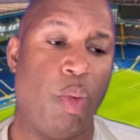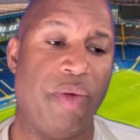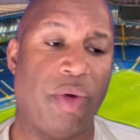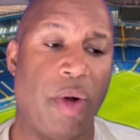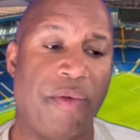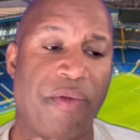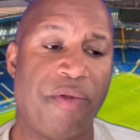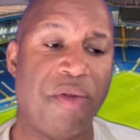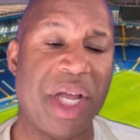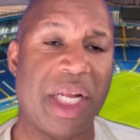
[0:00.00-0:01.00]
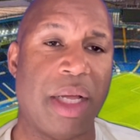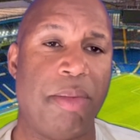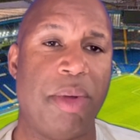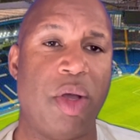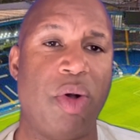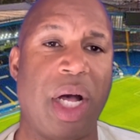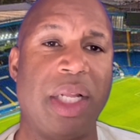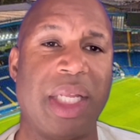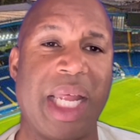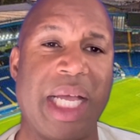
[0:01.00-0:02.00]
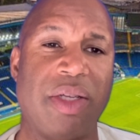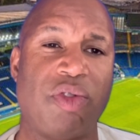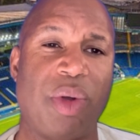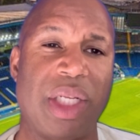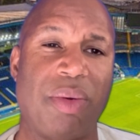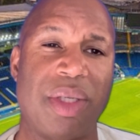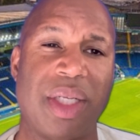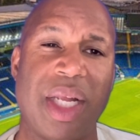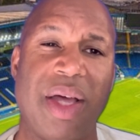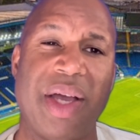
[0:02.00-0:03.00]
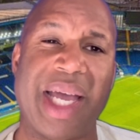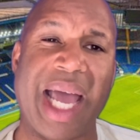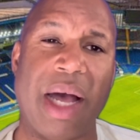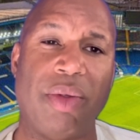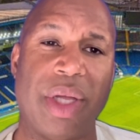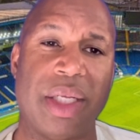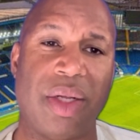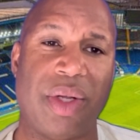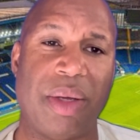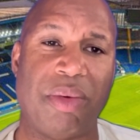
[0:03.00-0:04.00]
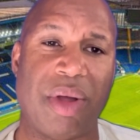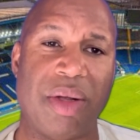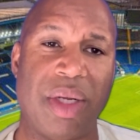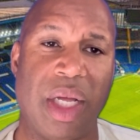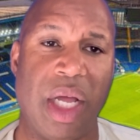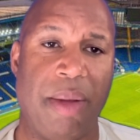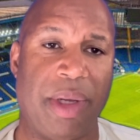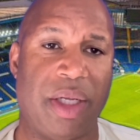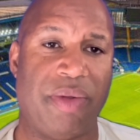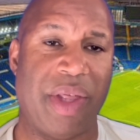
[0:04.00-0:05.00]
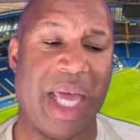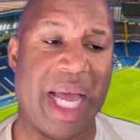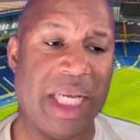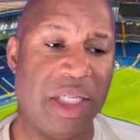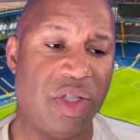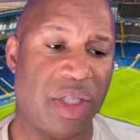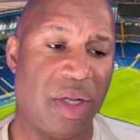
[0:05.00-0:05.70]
we've got 3 of them who are under the age of 21, so they don't count as non-homegrown because of their age.